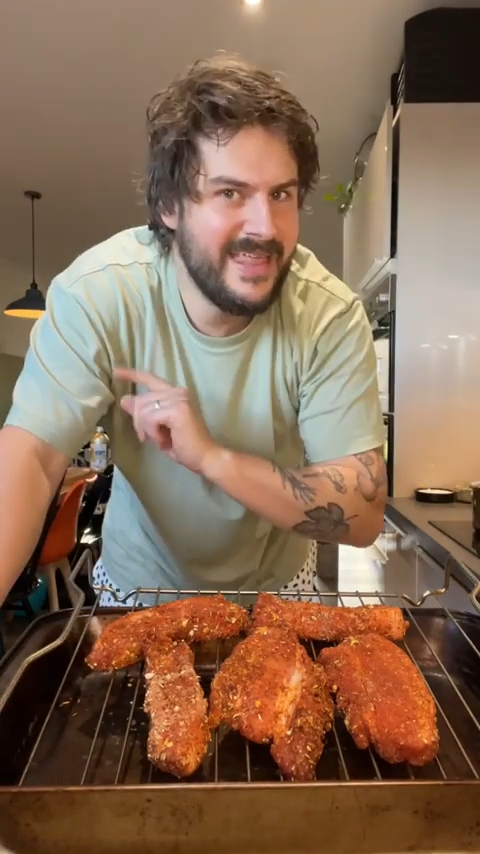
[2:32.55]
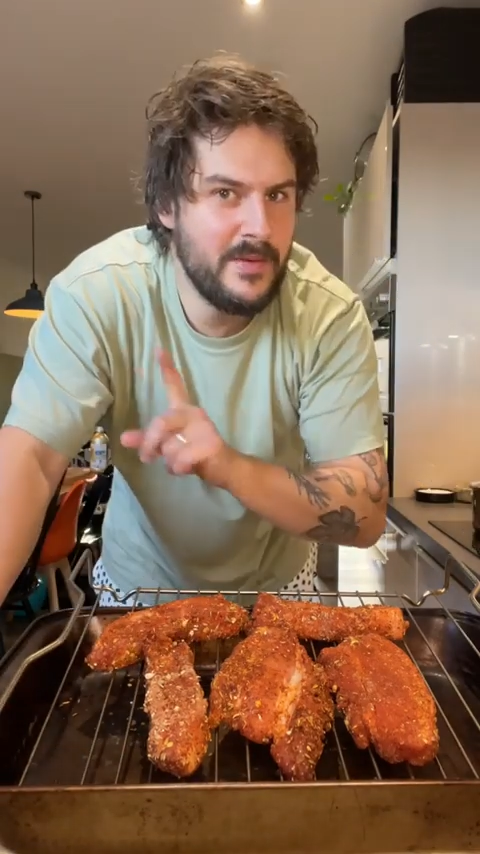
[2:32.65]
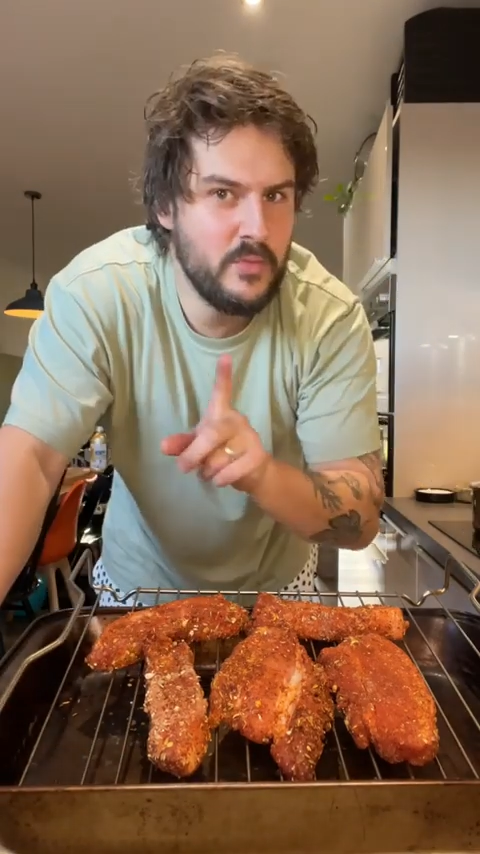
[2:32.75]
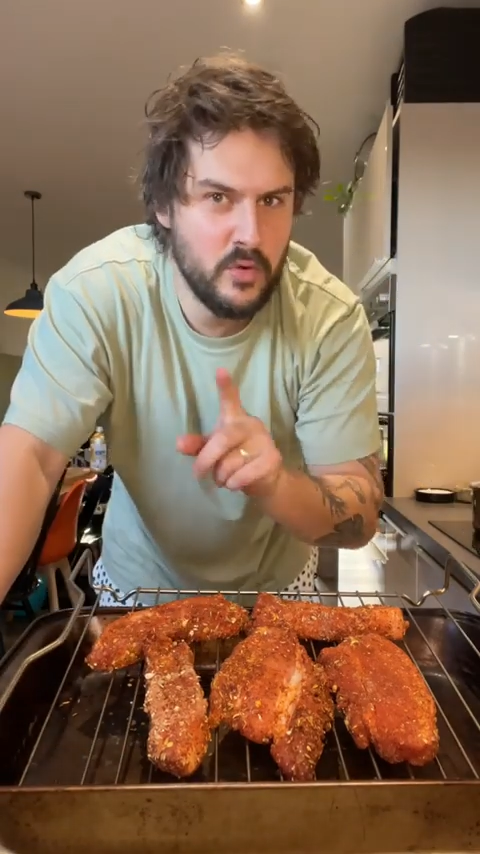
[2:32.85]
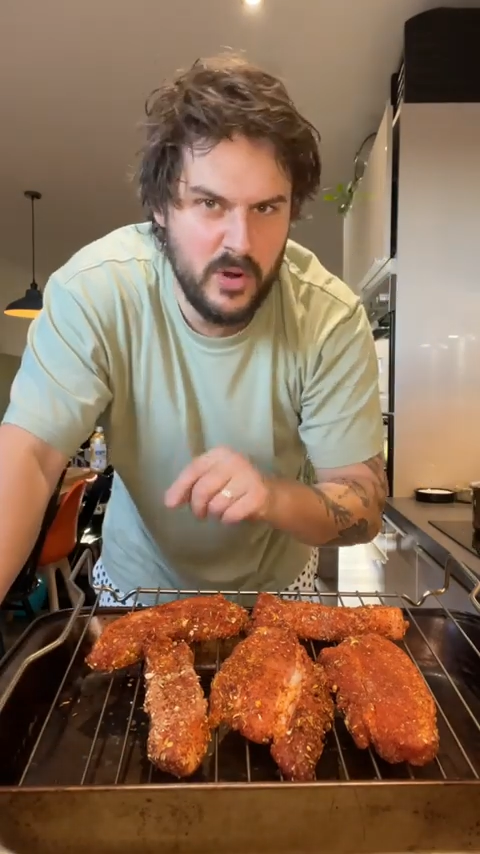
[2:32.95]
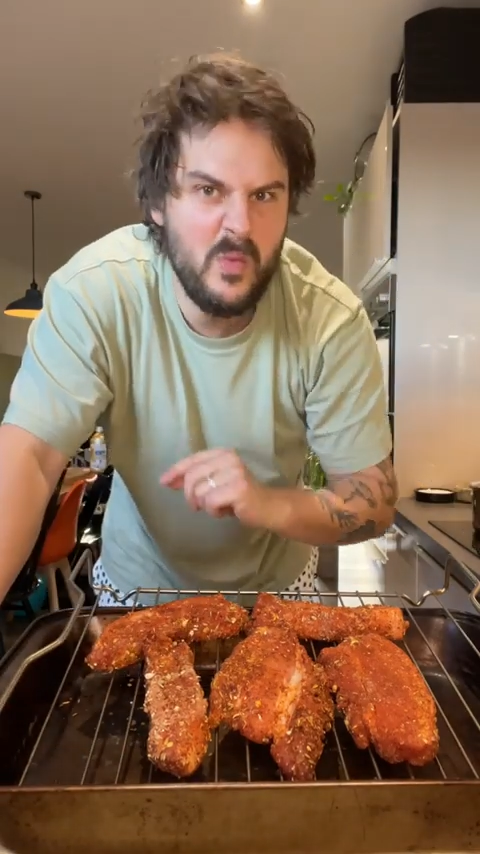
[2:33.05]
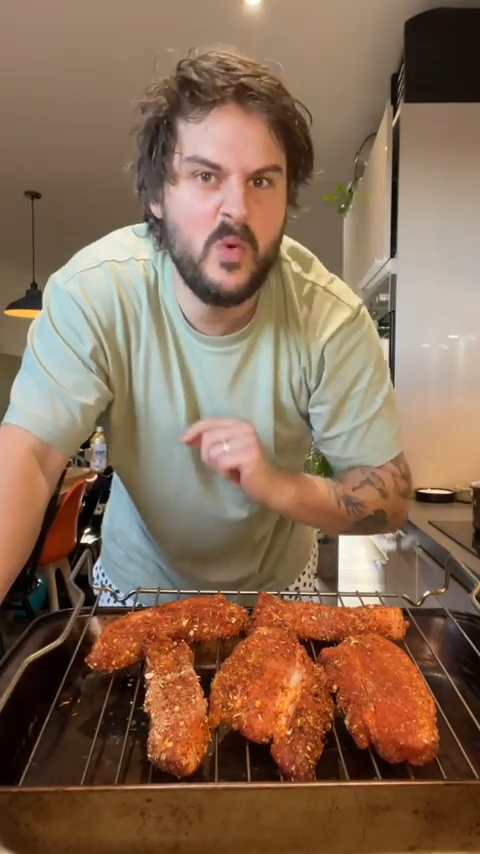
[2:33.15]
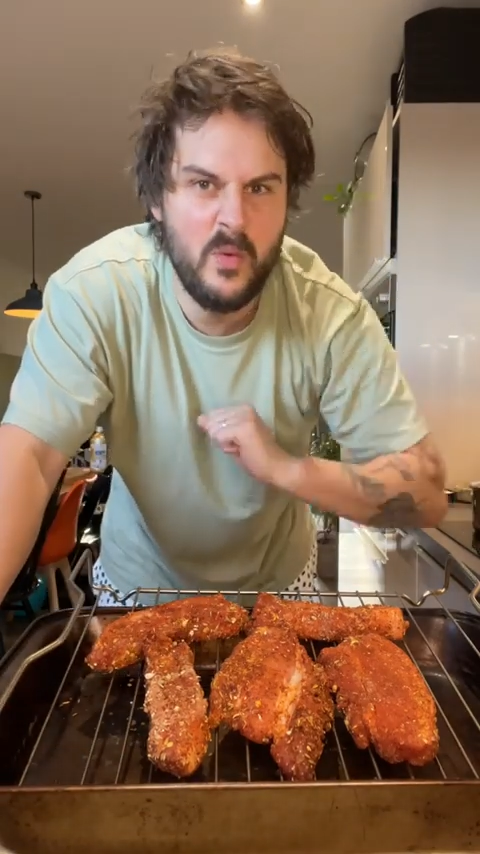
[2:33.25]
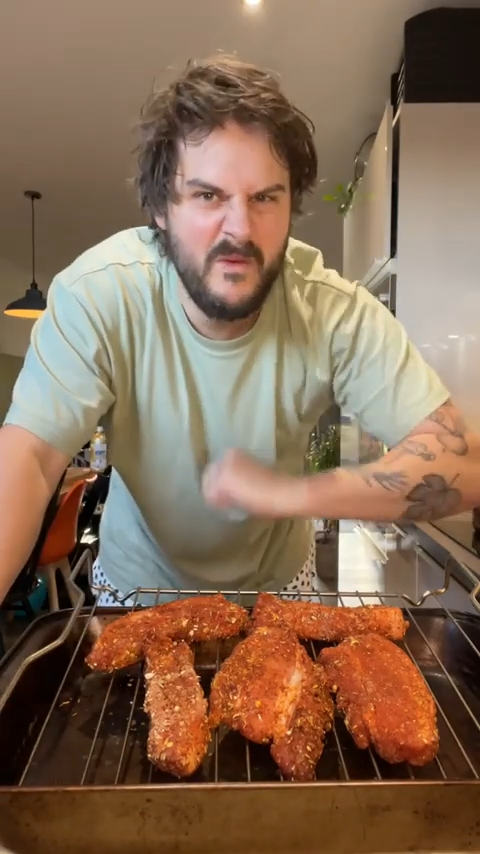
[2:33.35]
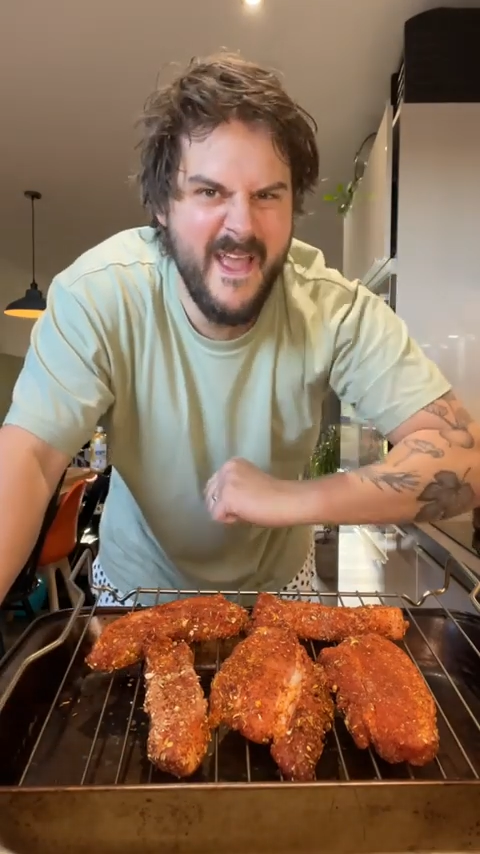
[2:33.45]
and then
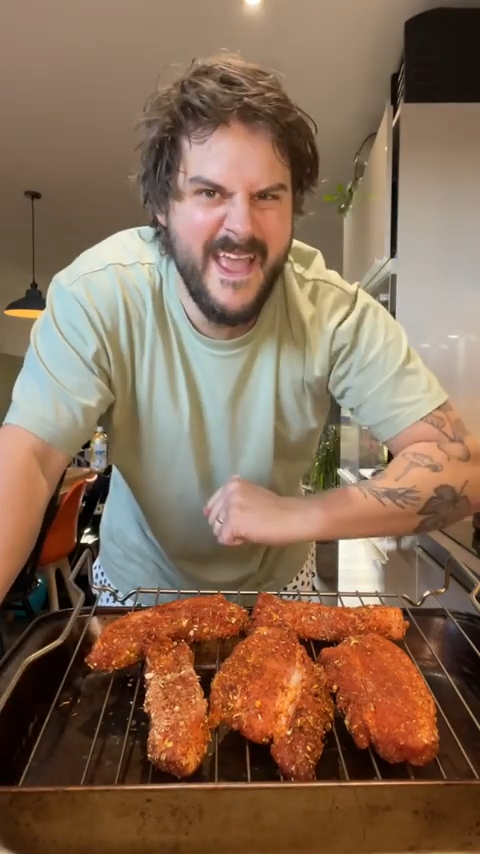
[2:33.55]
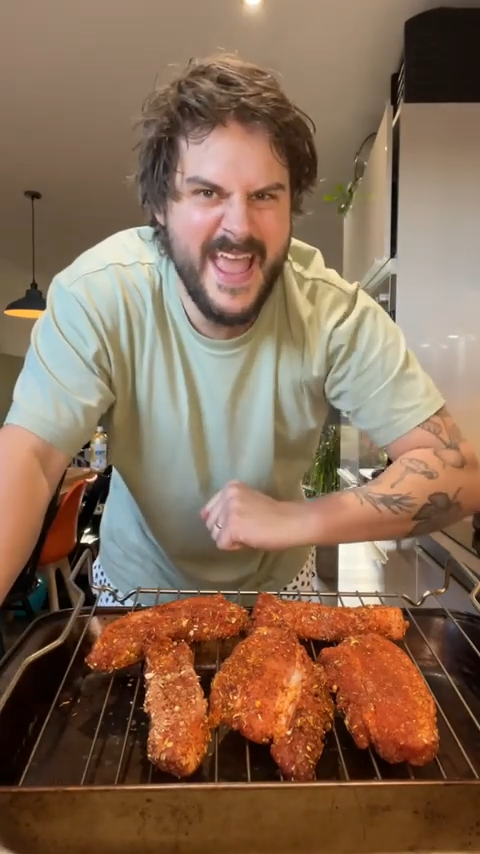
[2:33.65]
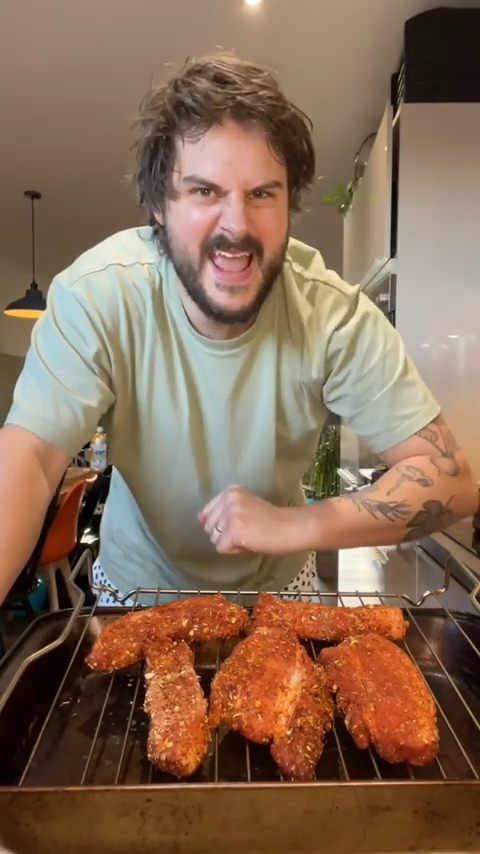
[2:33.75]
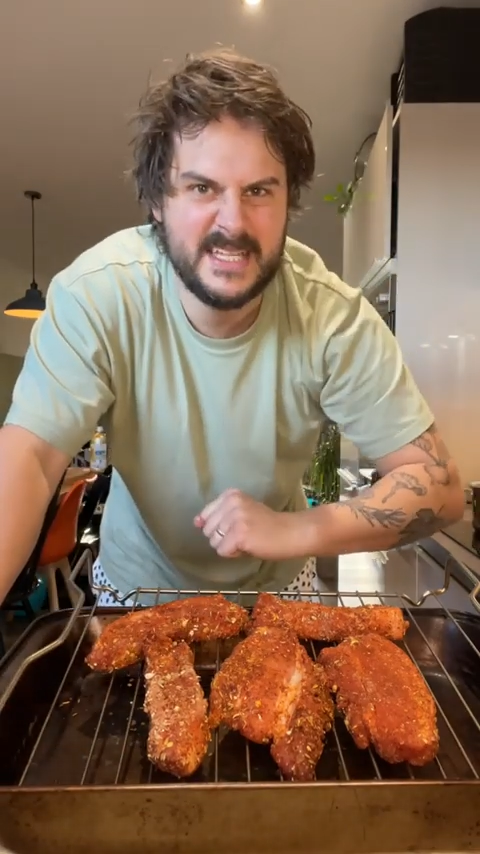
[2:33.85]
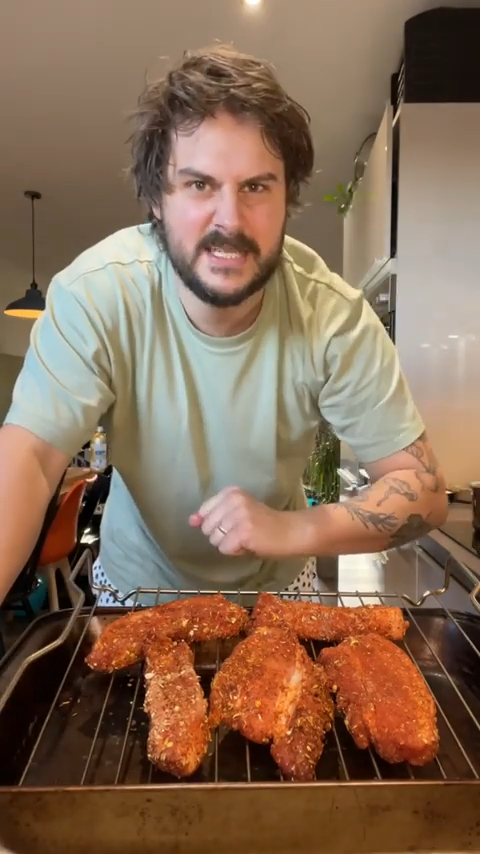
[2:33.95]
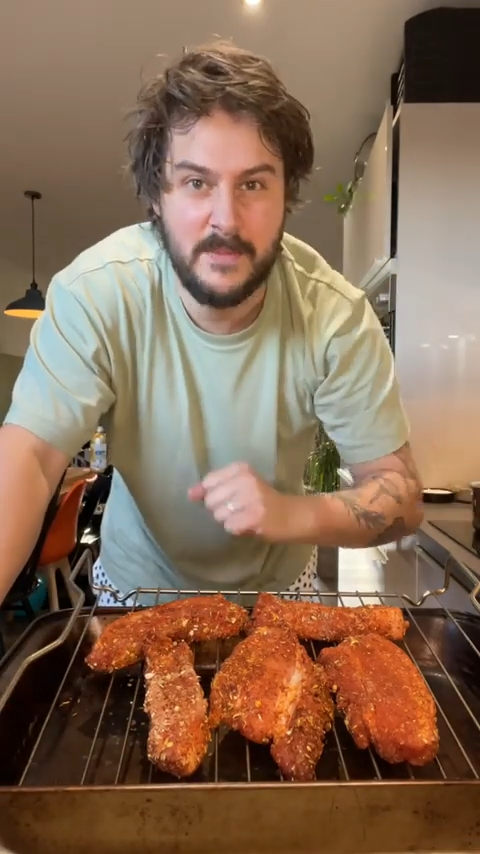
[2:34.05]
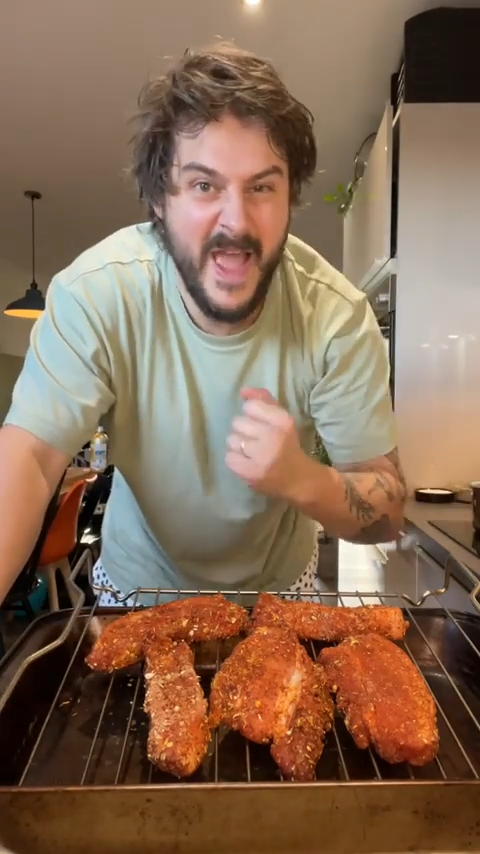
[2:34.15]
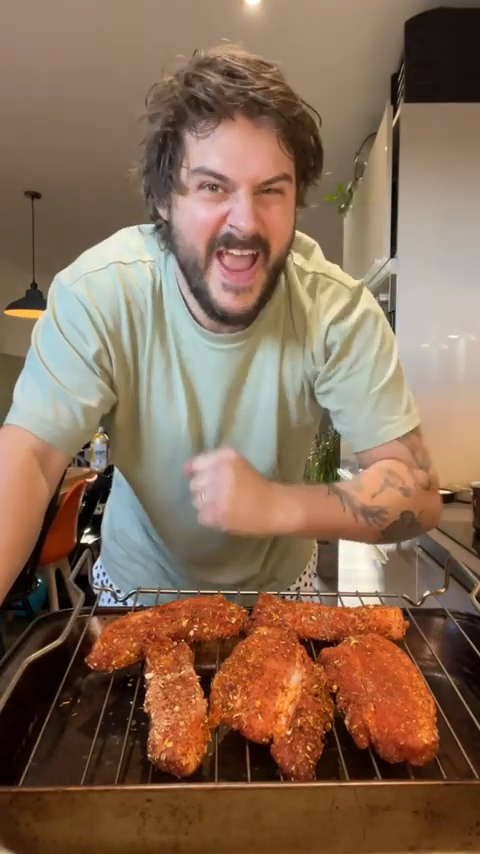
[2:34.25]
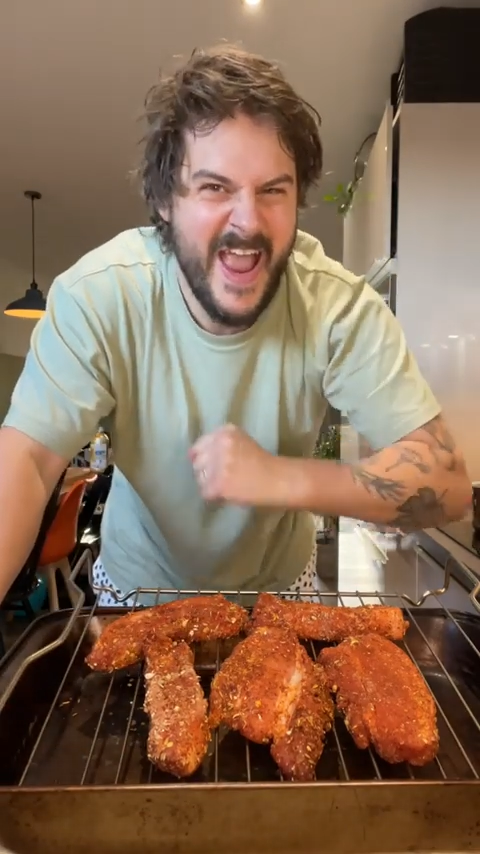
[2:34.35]
we'll hit them.